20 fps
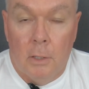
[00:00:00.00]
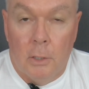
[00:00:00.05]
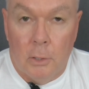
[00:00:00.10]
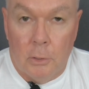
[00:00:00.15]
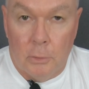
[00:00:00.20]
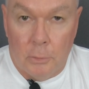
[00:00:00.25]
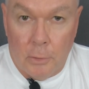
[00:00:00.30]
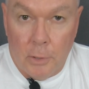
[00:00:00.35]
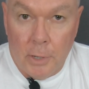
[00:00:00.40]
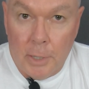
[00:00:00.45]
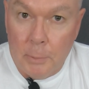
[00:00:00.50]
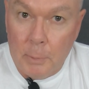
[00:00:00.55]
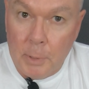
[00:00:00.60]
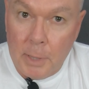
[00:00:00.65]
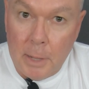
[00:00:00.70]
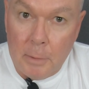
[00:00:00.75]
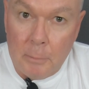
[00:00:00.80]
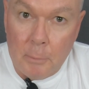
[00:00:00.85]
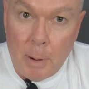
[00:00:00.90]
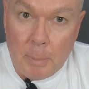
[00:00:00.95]
Alrighty, well
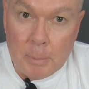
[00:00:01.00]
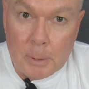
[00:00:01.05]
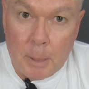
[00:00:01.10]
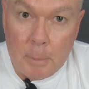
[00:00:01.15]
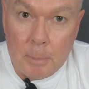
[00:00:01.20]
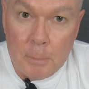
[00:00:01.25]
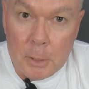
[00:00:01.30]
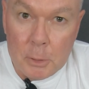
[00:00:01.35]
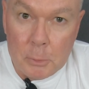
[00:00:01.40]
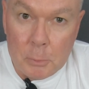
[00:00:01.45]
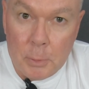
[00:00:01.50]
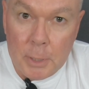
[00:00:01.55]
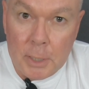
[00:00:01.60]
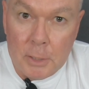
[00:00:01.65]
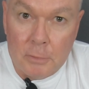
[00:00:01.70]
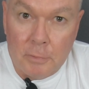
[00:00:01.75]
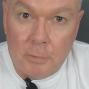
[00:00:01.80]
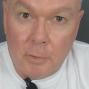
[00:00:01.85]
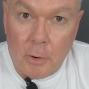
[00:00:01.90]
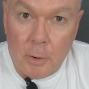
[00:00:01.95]
that wraps up this
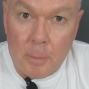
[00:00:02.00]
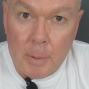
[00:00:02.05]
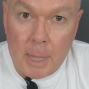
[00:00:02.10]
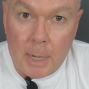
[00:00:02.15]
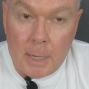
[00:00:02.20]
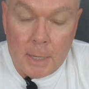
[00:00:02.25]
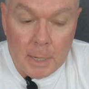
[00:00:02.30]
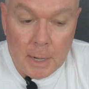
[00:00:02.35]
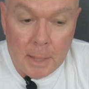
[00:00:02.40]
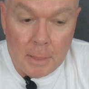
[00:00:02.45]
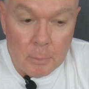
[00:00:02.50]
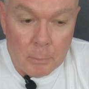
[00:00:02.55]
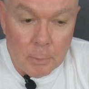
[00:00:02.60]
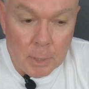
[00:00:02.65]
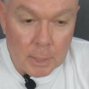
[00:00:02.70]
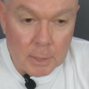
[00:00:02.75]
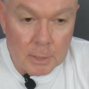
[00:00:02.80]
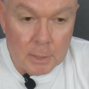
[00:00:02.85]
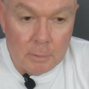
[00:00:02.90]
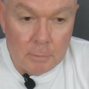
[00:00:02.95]
week's FriBaT, another
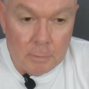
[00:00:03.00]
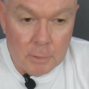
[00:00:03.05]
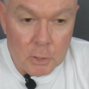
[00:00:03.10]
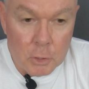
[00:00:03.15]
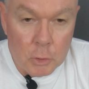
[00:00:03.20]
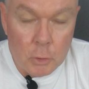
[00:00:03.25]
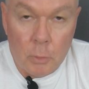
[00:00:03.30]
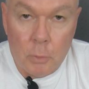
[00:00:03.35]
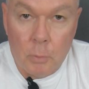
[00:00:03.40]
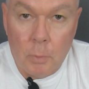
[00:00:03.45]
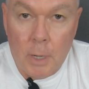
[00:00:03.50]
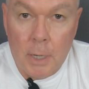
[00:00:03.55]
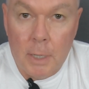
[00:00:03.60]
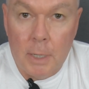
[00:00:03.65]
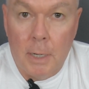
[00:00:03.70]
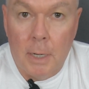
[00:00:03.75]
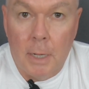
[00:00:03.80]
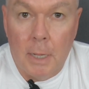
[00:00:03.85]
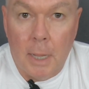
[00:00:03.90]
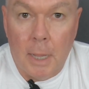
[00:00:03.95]
relatively short one.
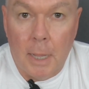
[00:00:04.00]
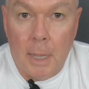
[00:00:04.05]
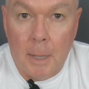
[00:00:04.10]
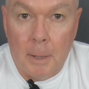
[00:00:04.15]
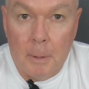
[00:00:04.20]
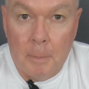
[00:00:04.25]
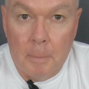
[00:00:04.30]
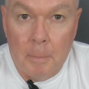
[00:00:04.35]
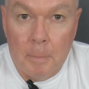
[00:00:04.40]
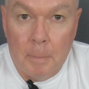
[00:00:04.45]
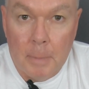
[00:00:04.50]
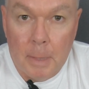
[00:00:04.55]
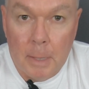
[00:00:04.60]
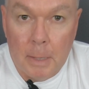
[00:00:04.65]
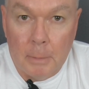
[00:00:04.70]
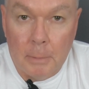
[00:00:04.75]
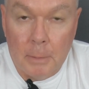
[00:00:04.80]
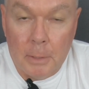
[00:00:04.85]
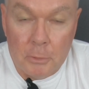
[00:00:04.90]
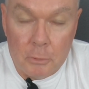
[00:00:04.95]
I'm
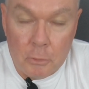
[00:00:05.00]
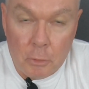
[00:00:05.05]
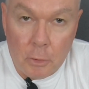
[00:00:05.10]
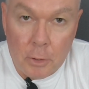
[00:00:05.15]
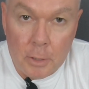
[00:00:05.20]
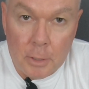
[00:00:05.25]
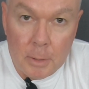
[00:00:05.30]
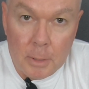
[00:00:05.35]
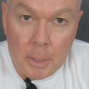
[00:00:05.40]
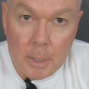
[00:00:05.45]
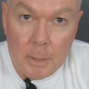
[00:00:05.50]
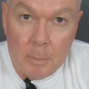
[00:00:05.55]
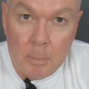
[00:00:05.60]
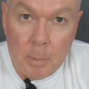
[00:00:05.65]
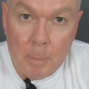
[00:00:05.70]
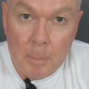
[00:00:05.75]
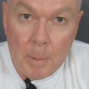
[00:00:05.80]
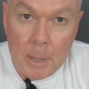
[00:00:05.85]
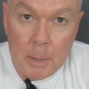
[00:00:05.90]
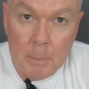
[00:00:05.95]
going to try and
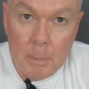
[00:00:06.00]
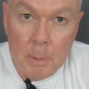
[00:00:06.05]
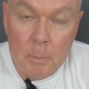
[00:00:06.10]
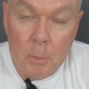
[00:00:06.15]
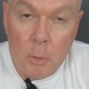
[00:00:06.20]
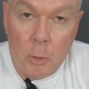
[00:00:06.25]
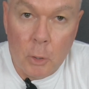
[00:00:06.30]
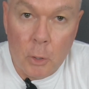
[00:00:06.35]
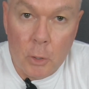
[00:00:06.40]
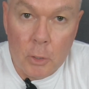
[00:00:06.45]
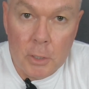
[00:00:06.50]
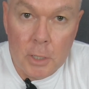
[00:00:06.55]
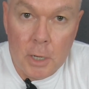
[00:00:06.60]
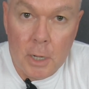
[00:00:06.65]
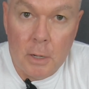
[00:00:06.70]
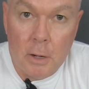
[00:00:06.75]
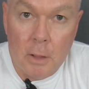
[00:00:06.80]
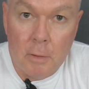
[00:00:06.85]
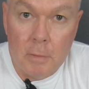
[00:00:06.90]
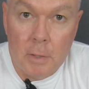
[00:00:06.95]
pump out a bit more
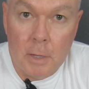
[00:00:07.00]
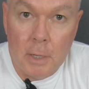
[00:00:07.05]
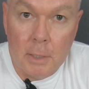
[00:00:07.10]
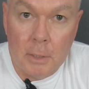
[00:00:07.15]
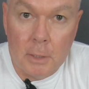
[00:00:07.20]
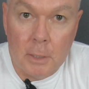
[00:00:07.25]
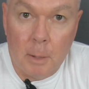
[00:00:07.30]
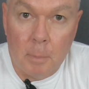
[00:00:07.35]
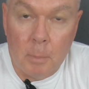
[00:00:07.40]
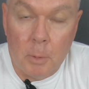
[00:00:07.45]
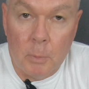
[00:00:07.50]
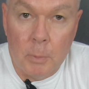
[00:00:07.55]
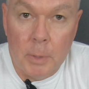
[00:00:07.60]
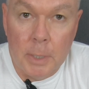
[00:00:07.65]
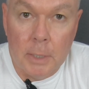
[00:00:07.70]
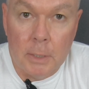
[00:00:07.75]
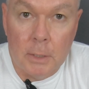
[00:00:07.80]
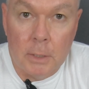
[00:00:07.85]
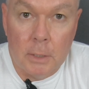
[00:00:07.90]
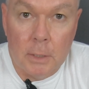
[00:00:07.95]
content over the next couple of
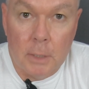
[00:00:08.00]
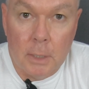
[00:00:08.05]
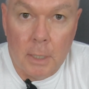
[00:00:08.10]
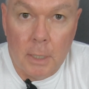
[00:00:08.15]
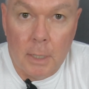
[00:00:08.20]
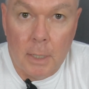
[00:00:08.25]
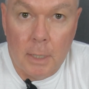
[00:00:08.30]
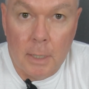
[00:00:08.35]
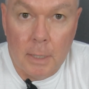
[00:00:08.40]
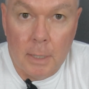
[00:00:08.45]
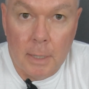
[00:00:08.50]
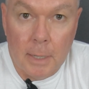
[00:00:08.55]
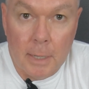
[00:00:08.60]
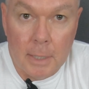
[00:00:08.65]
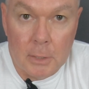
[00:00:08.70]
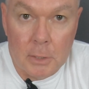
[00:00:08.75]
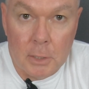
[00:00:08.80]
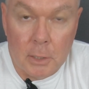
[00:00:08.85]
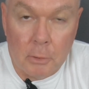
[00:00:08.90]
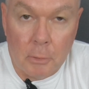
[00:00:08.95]
weeks
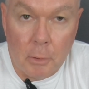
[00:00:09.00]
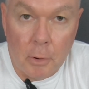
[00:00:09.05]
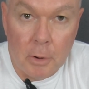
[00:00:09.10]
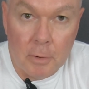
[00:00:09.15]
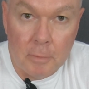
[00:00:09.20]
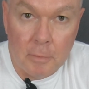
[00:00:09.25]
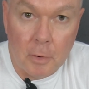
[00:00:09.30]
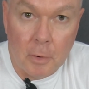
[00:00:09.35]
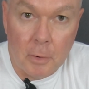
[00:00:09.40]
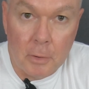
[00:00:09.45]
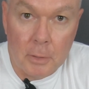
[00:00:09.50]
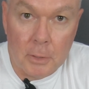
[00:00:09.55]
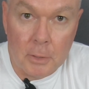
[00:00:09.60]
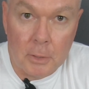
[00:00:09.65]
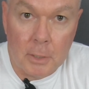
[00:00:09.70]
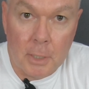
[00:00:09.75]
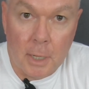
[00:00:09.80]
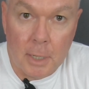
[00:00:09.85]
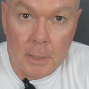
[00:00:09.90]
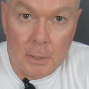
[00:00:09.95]
as the coronavirus
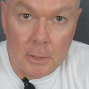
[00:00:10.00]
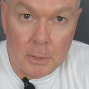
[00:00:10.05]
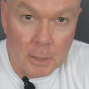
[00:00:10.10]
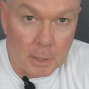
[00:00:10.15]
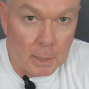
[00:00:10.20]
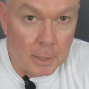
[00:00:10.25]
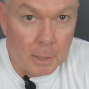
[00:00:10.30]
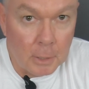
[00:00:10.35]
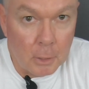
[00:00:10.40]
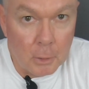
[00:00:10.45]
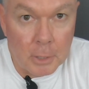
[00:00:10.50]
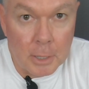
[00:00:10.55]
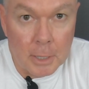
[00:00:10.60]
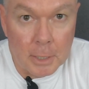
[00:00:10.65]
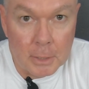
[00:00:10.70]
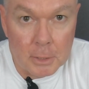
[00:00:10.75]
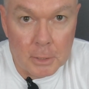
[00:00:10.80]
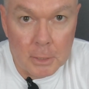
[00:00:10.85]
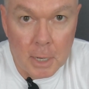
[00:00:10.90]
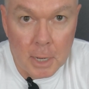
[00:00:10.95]
starts
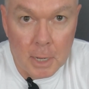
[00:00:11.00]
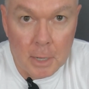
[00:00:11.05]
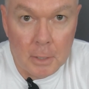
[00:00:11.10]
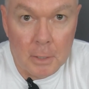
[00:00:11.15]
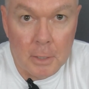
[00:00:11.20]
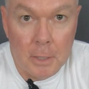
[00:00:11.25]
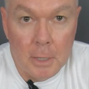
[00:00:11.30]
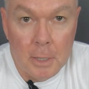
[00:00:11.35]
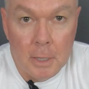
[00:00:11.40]
locking us down.